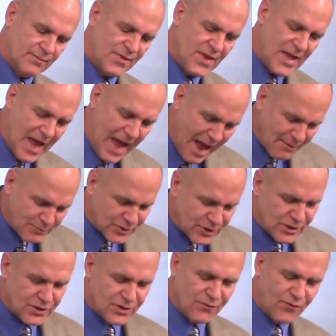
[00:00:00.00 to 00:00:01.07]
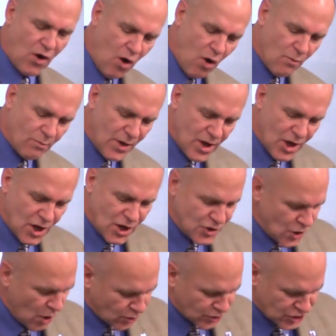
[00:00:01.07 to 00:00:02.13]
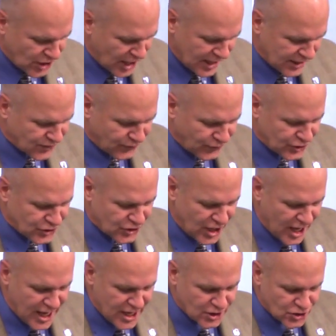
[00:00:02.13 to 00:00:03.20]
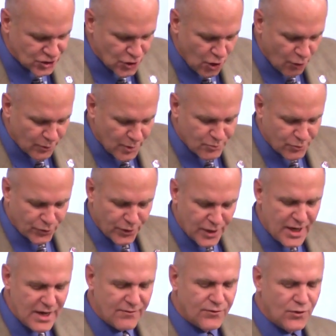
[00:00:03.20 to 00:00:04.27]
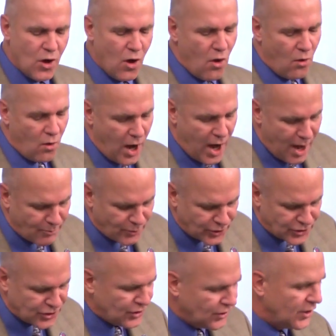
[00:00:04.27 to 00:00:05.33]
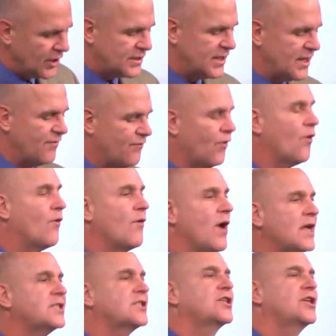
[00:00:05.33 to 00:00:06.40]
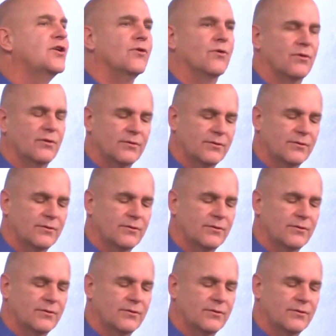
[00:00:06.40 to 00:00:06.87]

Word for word: The absence of hope, no chance for change, no reprieve, no opportunity for rescue.